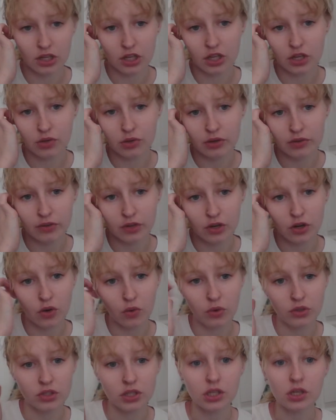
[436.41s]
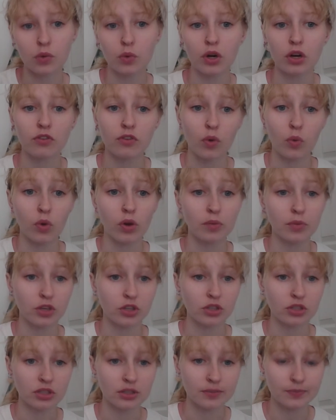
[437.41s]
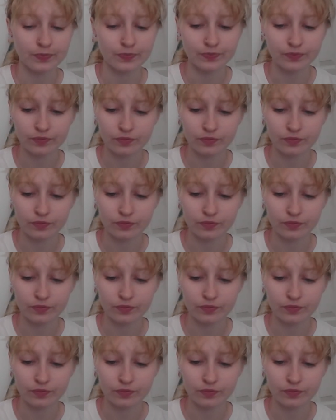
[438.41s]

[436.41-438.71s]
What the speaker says: Like you never know what's going to work for one person.